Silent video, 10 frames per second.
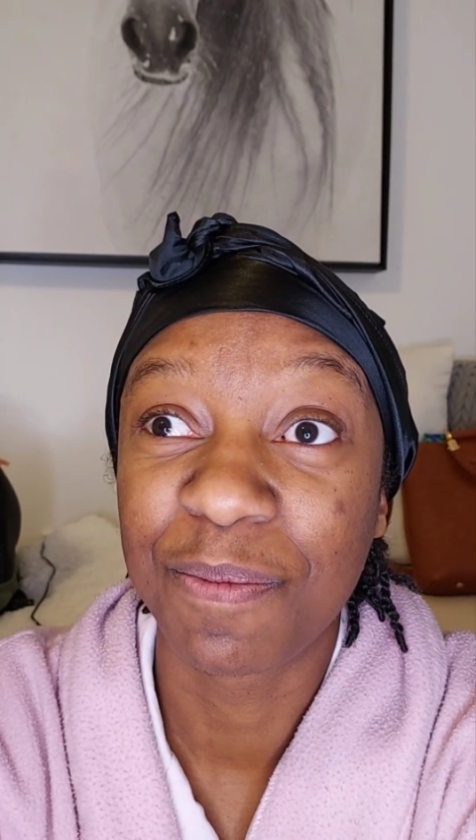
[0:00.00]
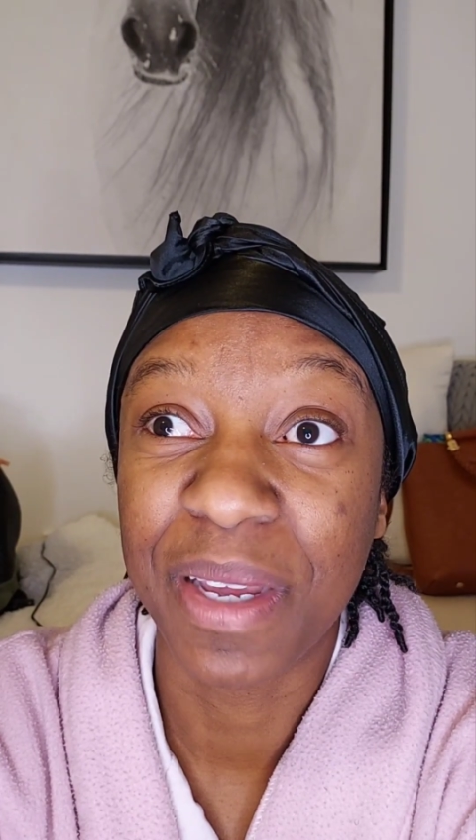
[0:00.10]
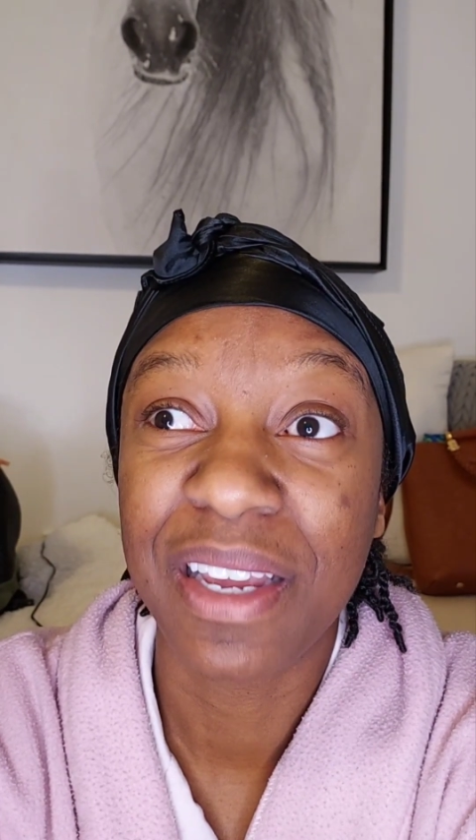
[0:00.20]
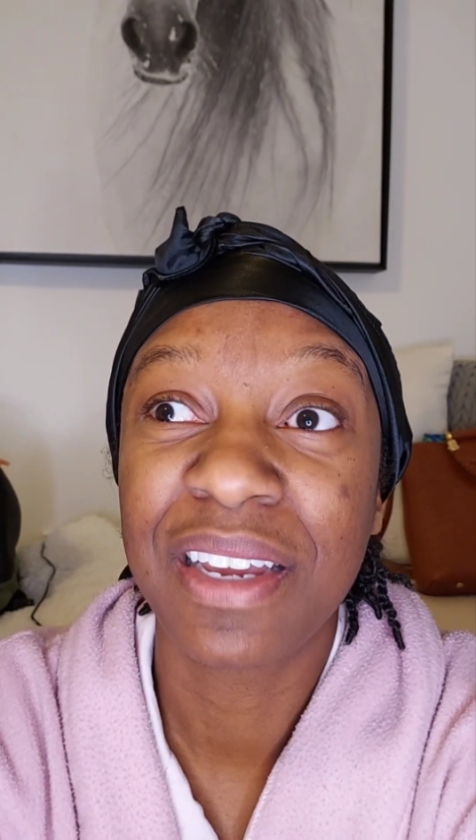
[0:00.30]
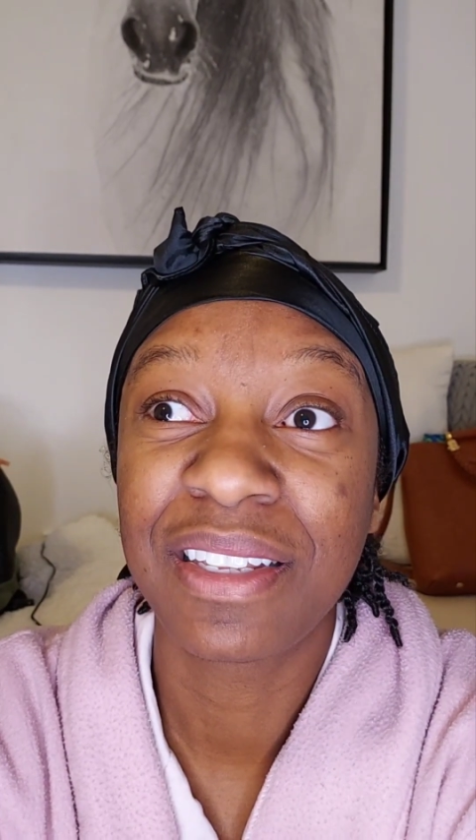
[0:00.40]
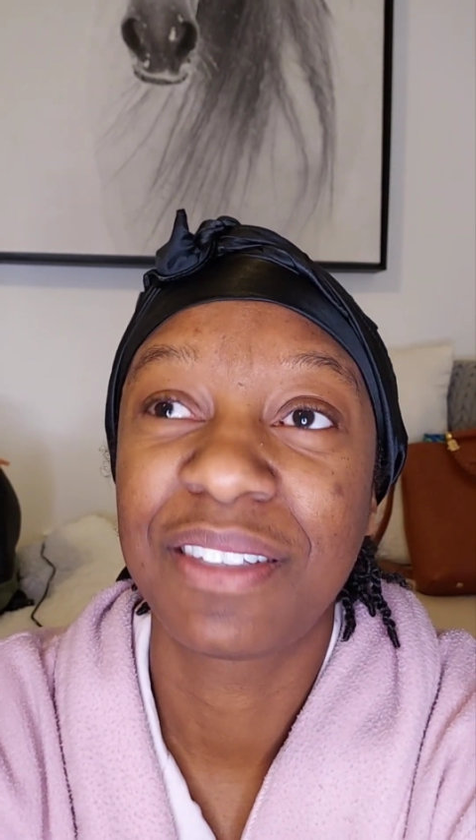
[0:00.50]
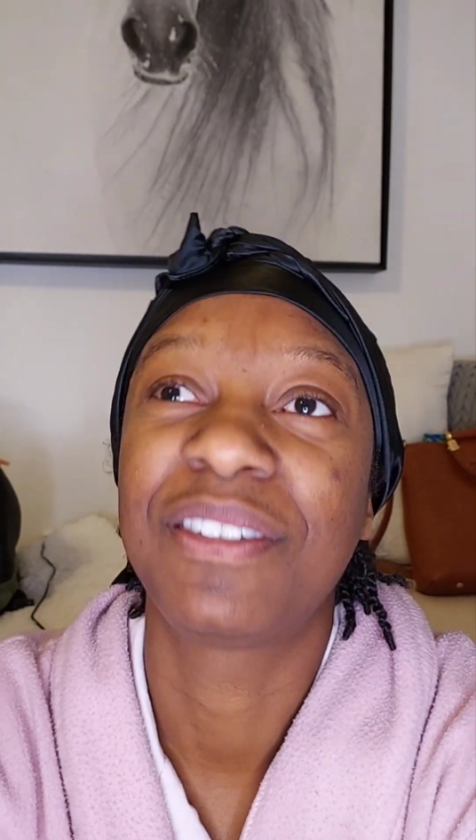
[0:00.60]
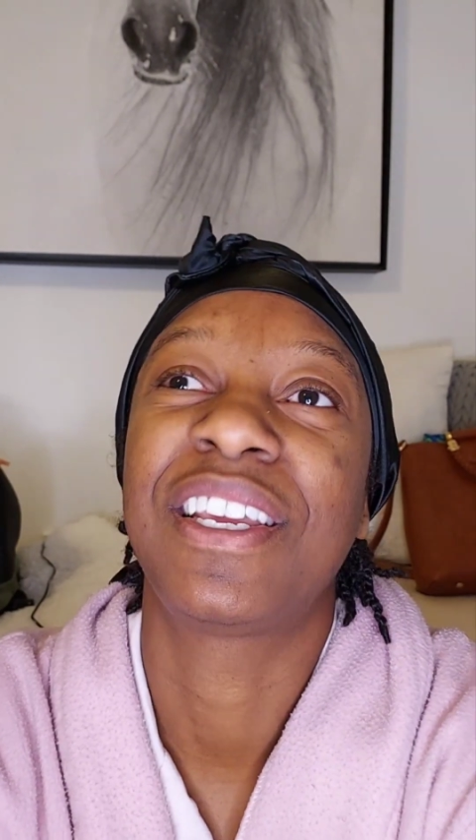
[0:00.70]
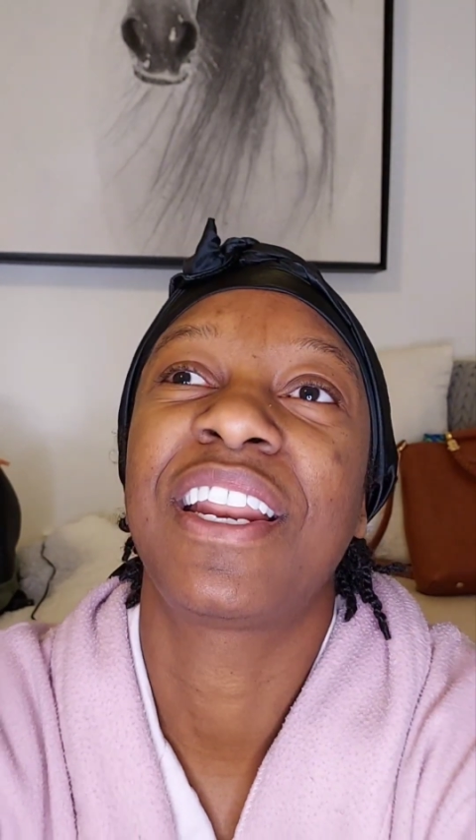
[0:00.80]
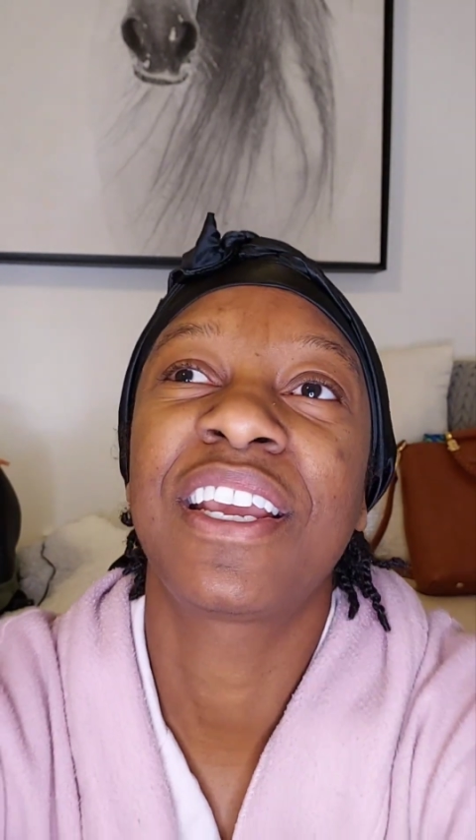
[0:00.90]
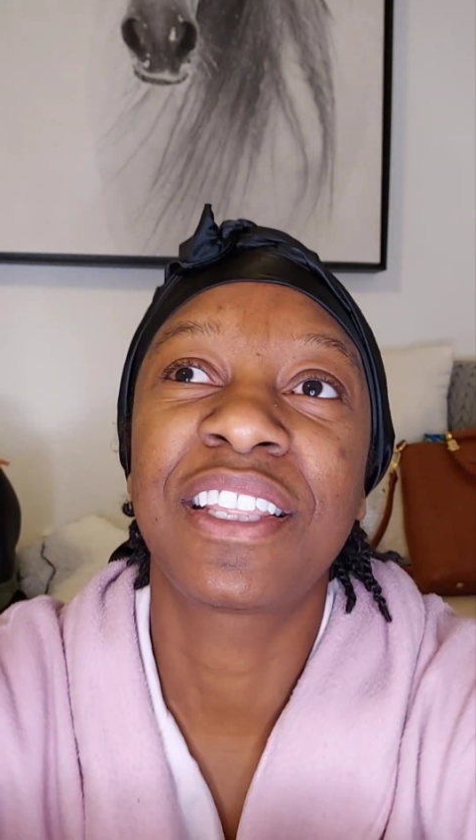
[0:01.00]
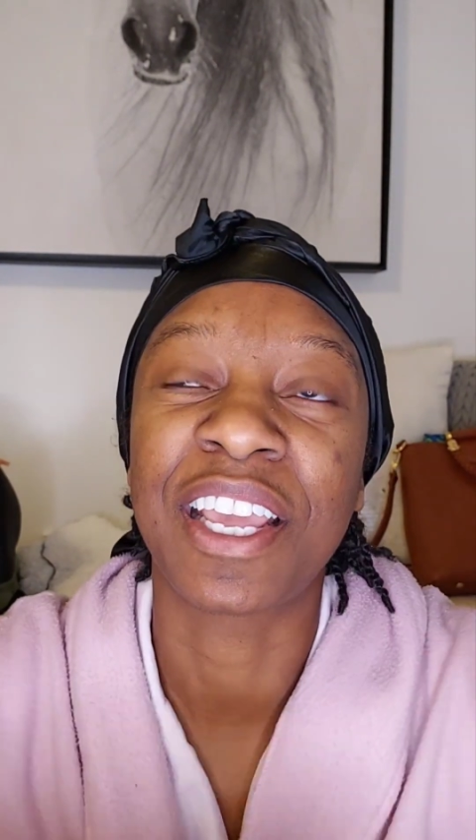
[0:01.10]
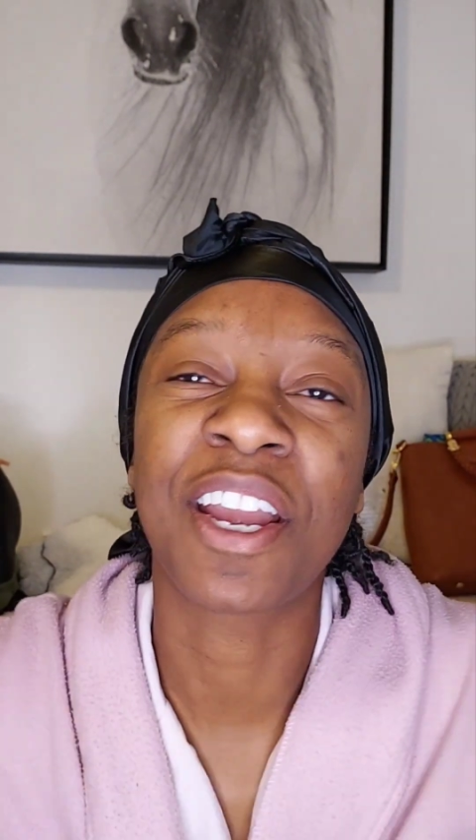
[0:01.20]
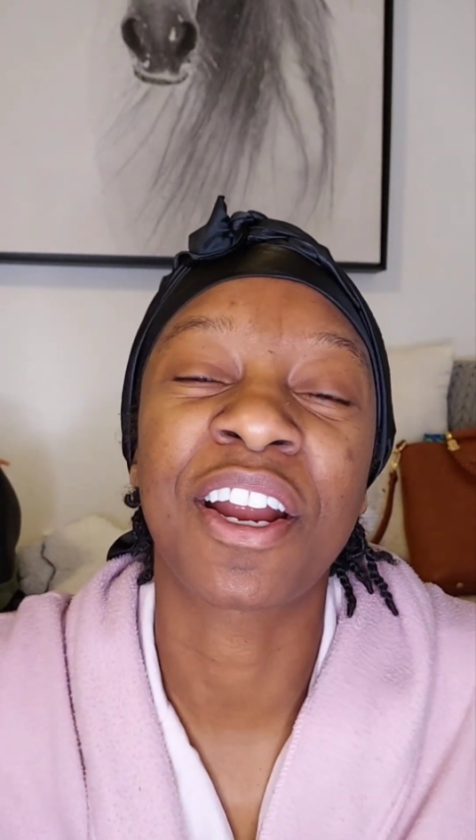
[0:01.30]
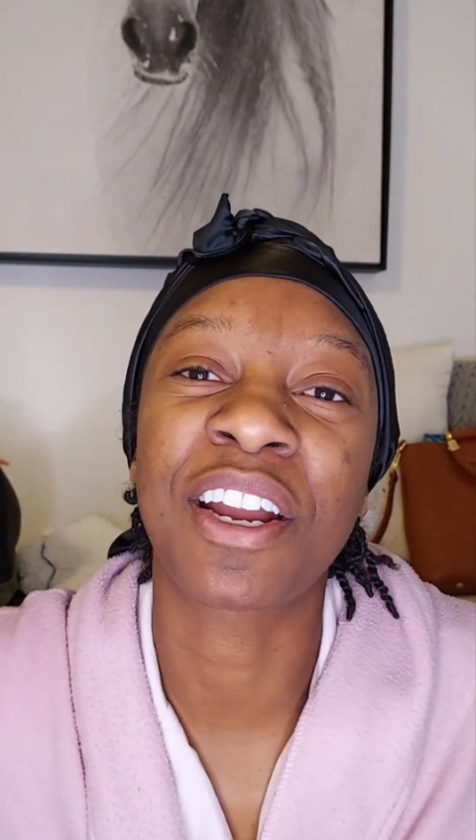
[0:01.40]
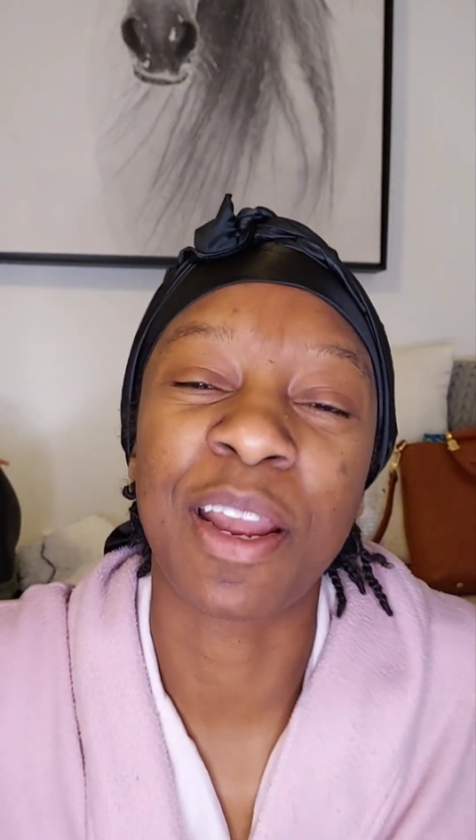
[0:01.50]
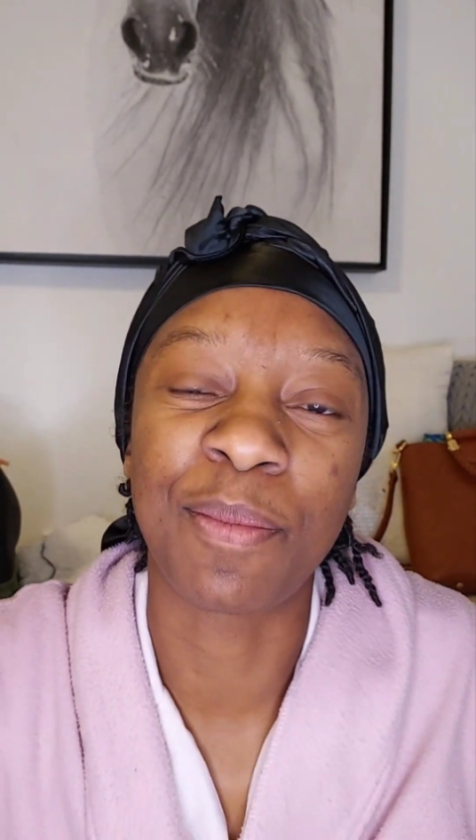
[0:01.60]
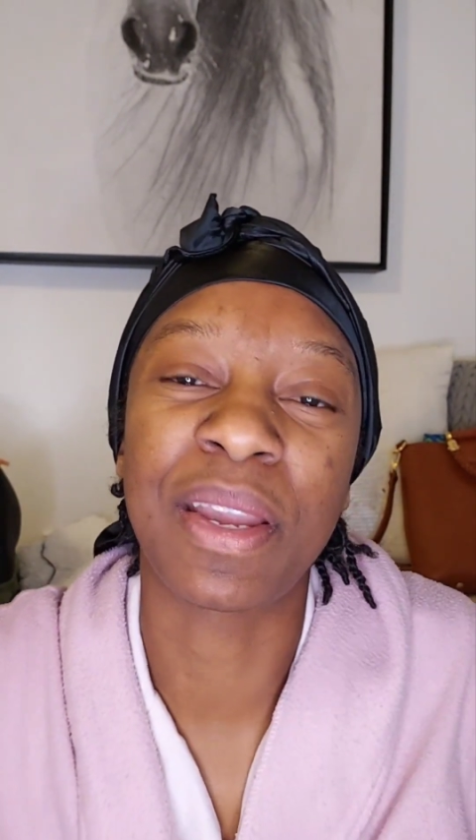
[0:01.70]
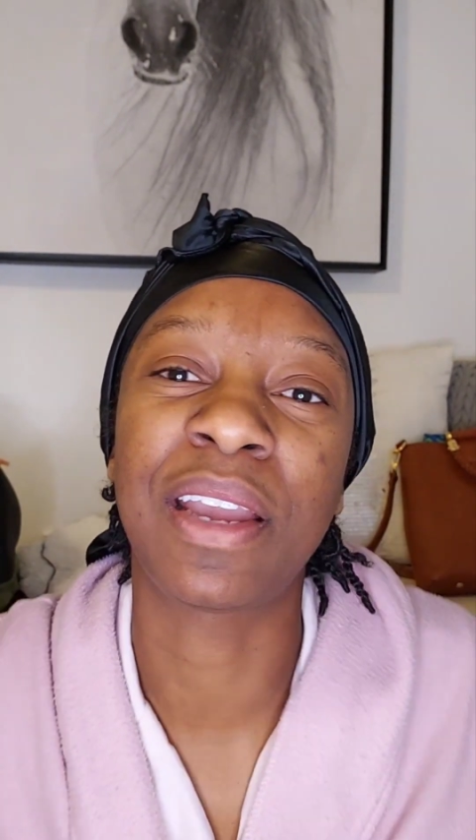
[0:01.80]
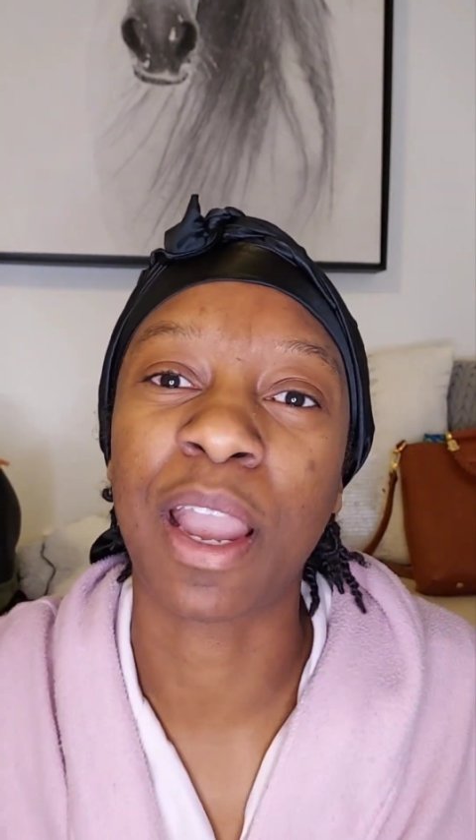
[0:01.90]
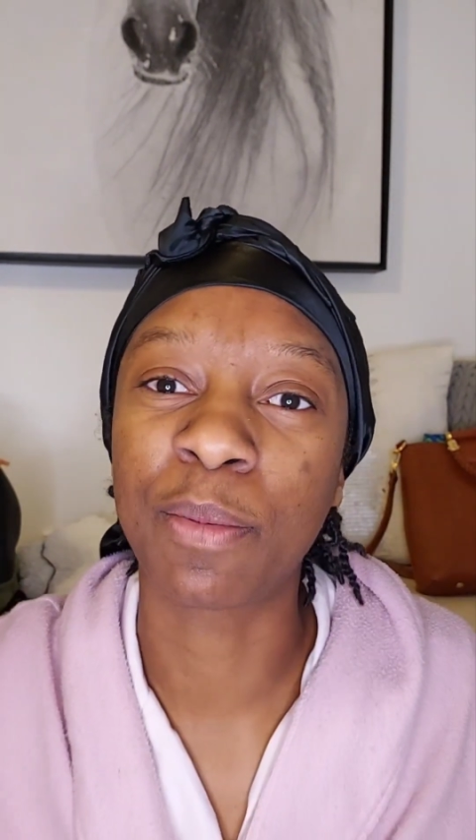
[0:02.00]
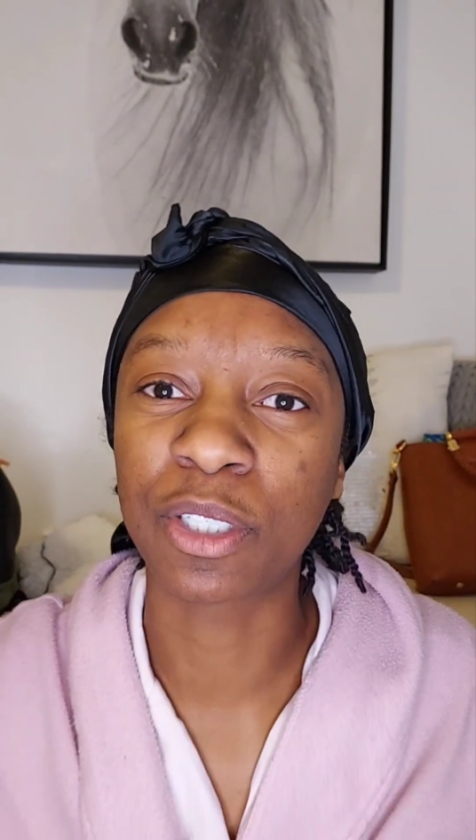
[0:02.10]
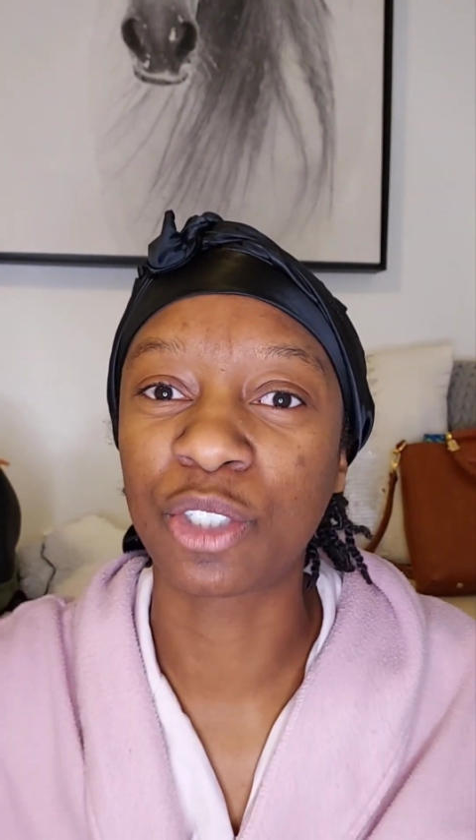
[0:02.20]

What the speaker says: getting there and being able